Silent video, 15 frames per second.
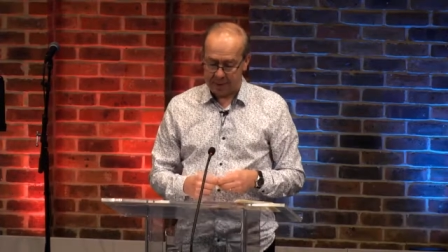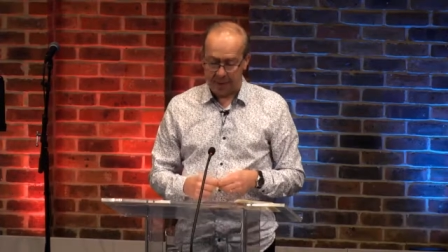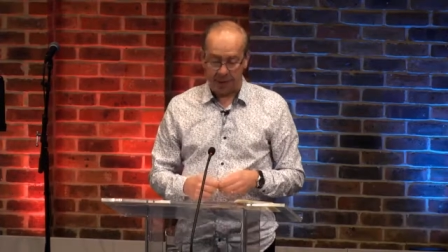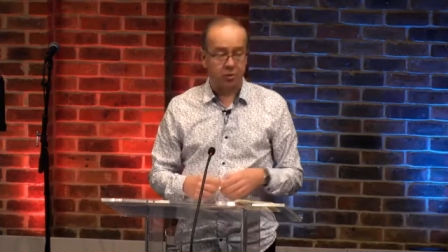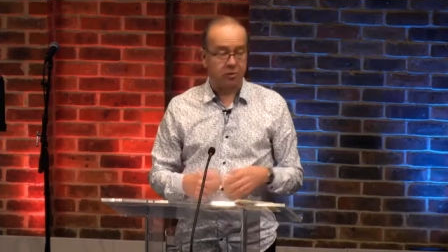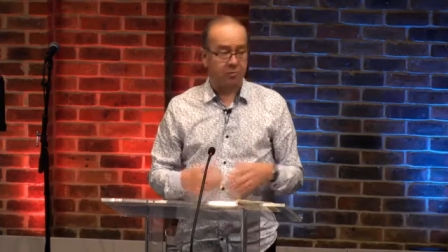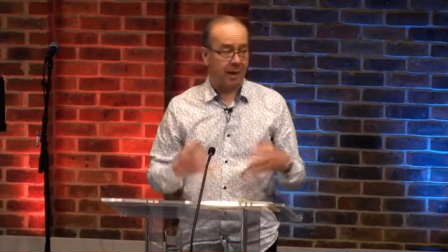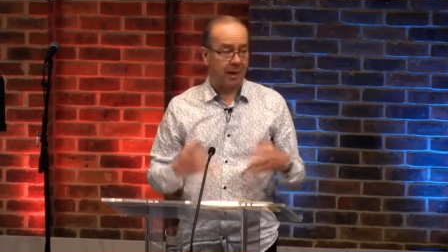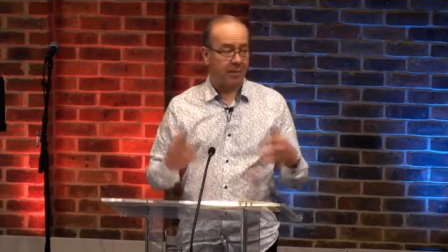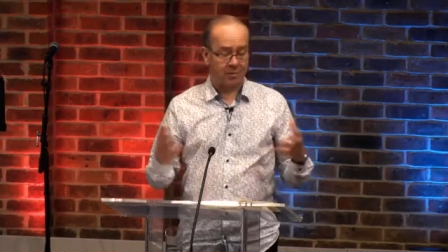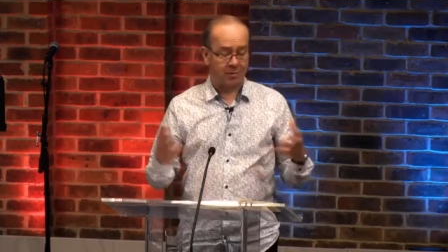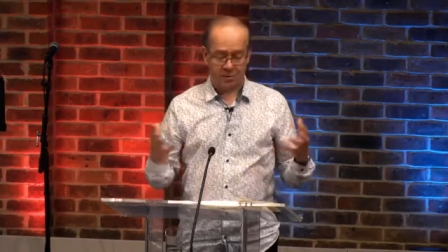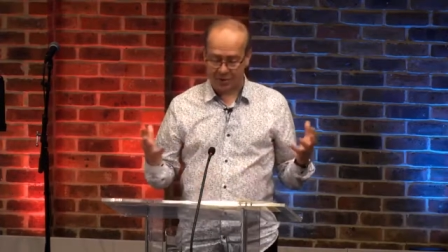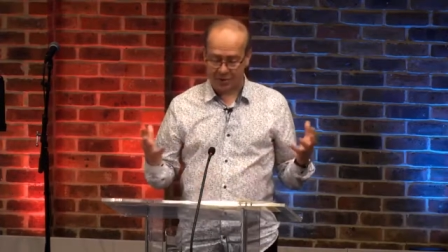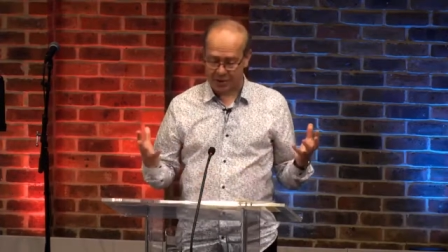Those
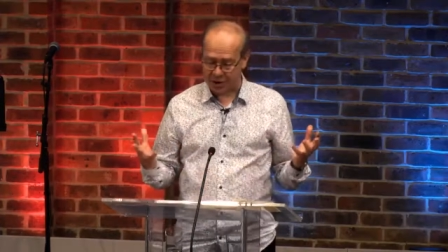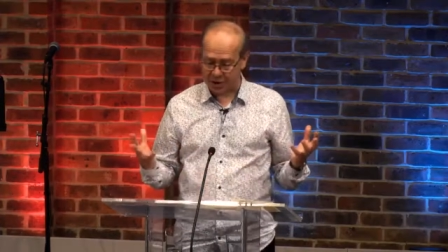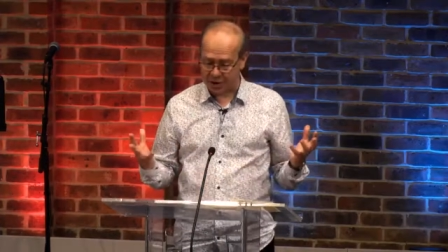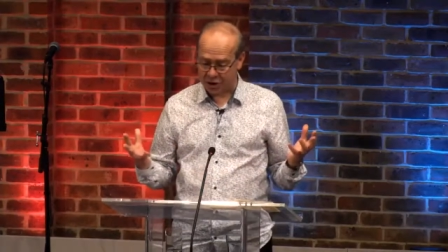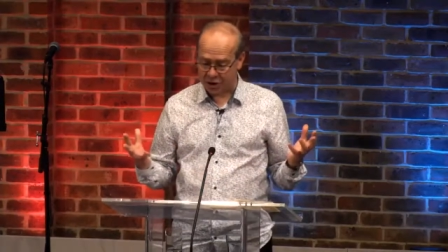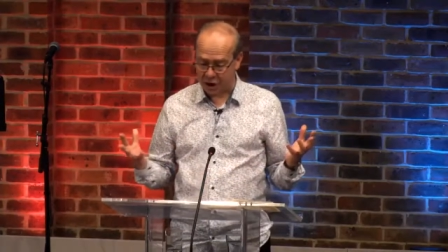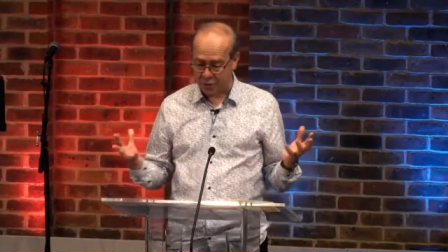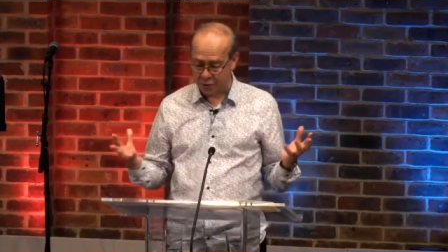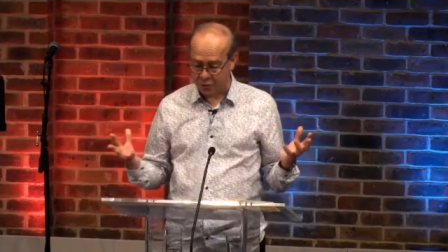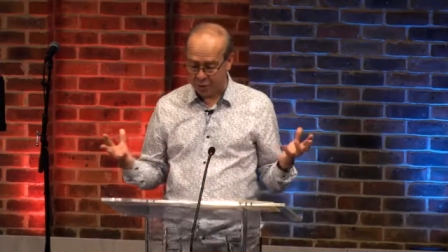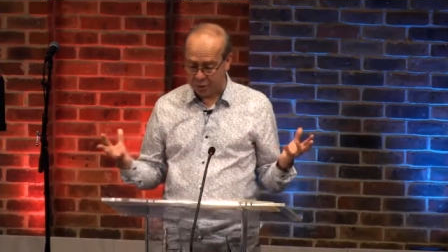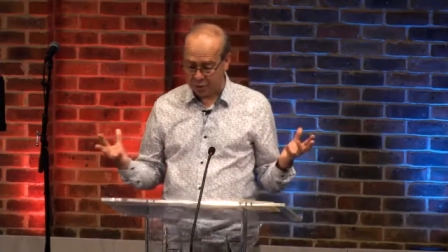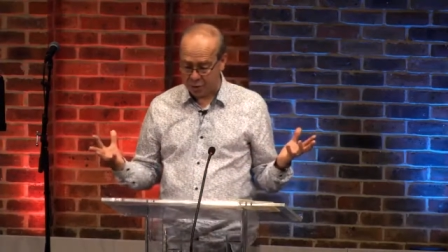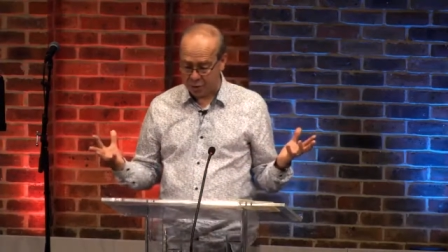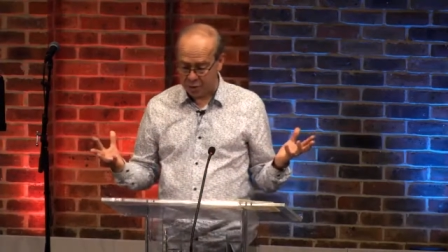maps showed
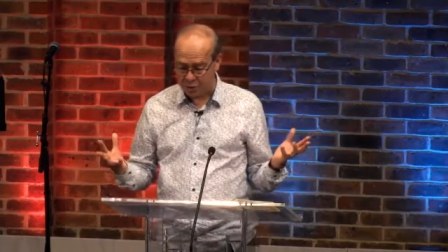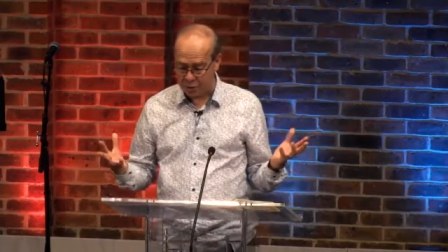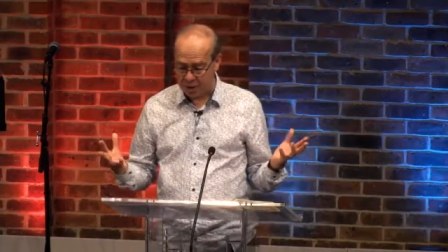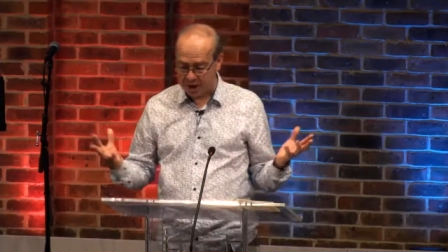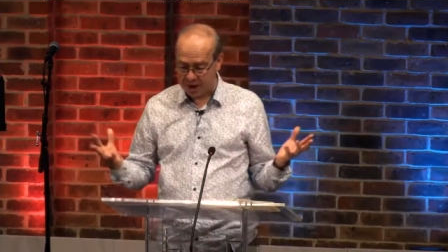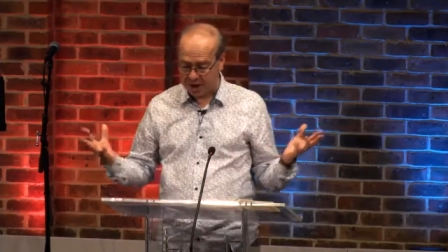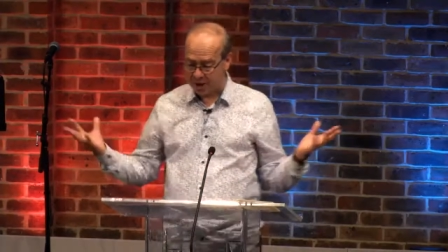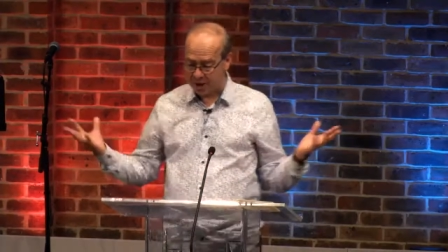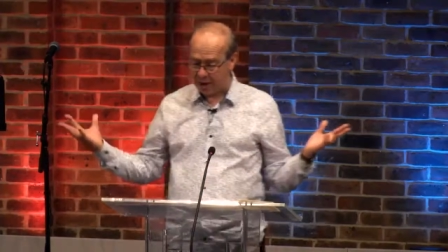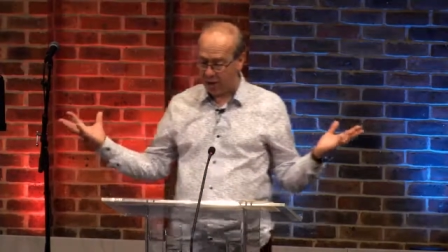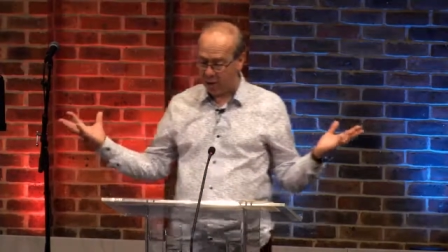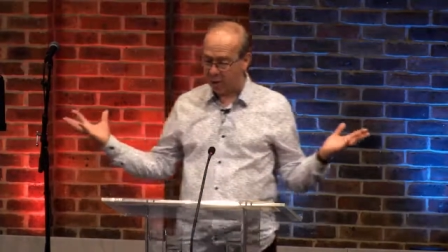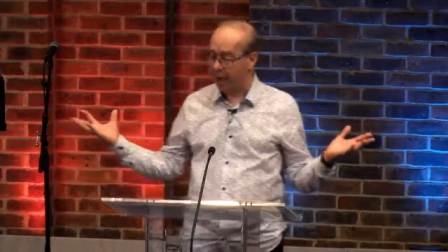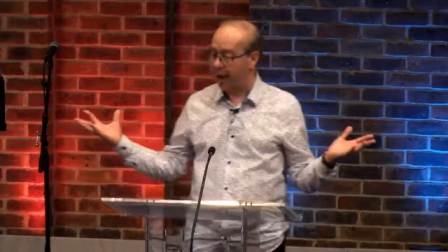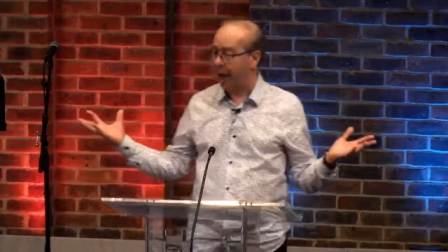roads running
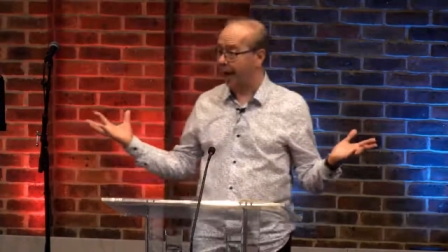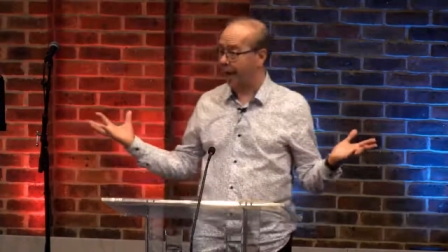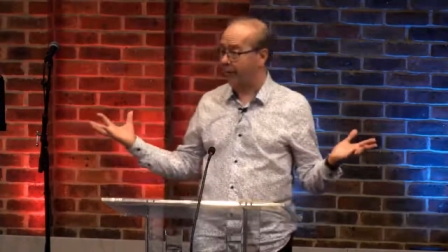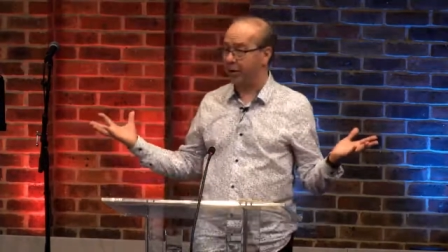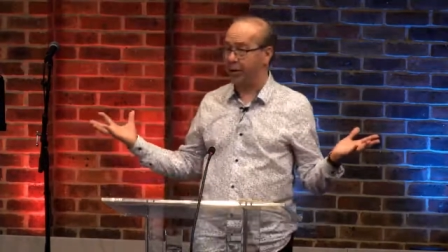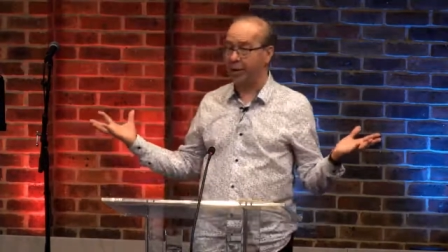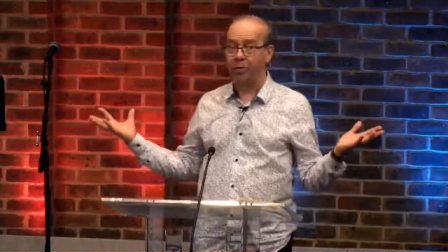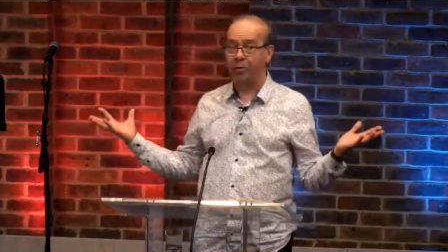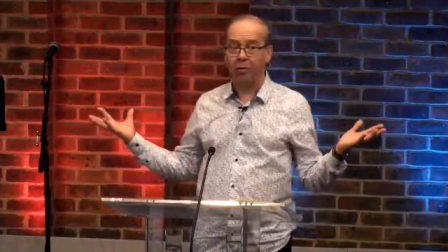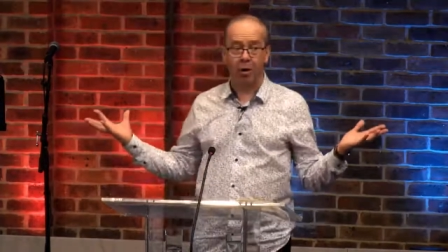along land that no